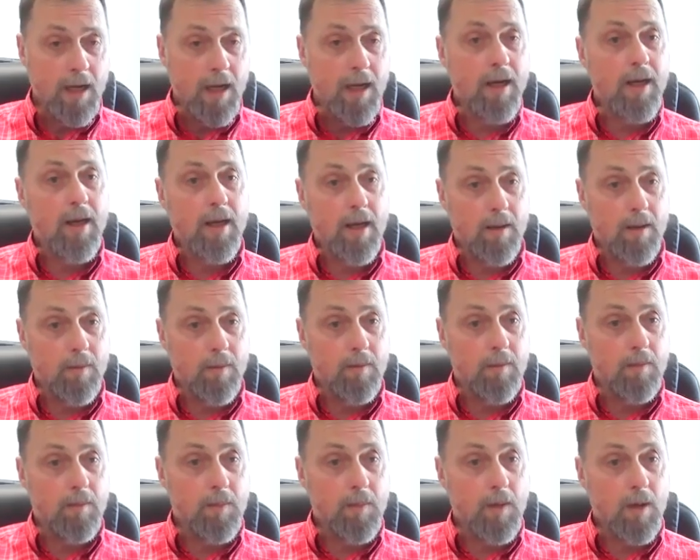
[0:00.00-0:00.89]

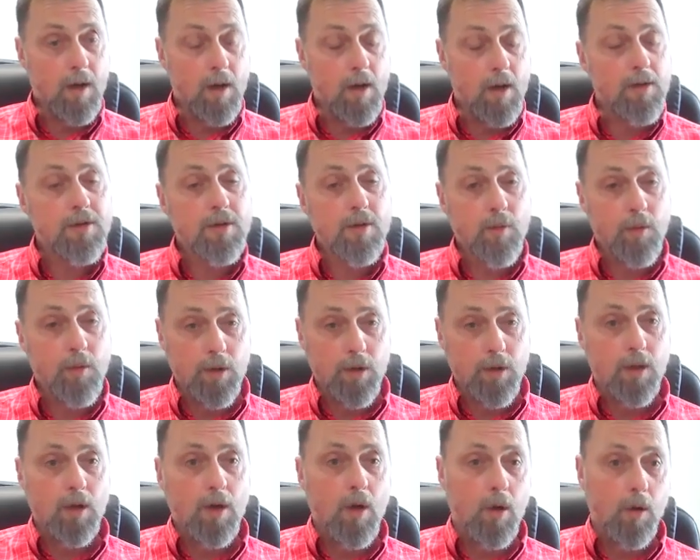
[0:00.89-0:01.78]
And also when
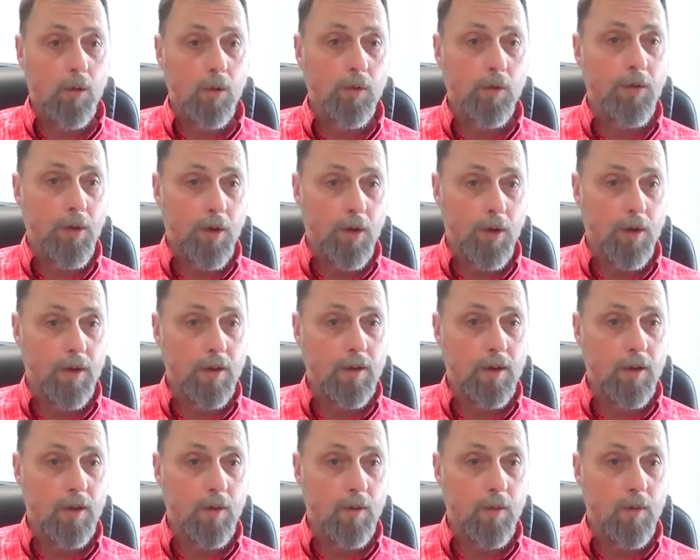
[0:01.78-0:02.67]
you get older,
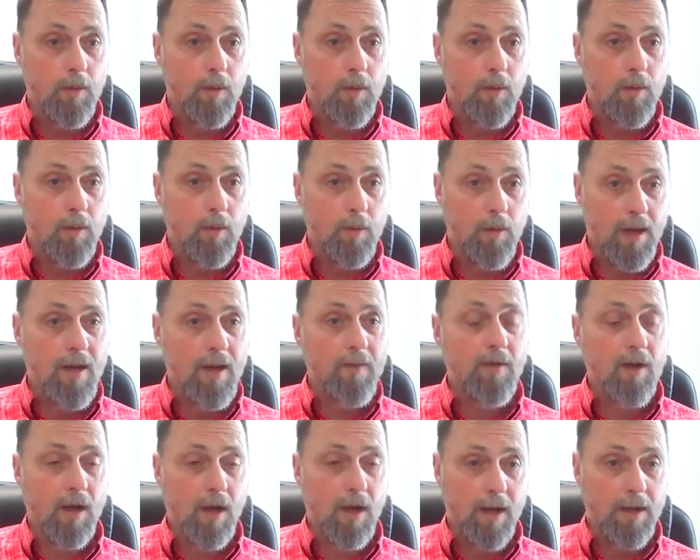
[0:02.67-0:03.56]
we have
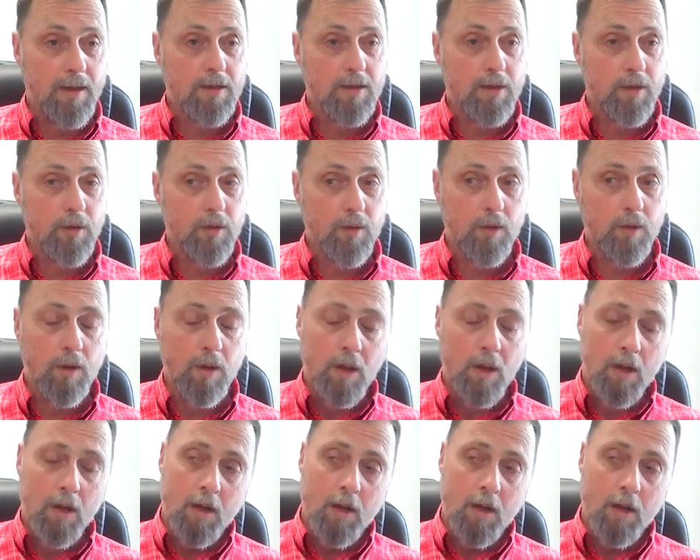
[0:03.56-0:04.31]
clients who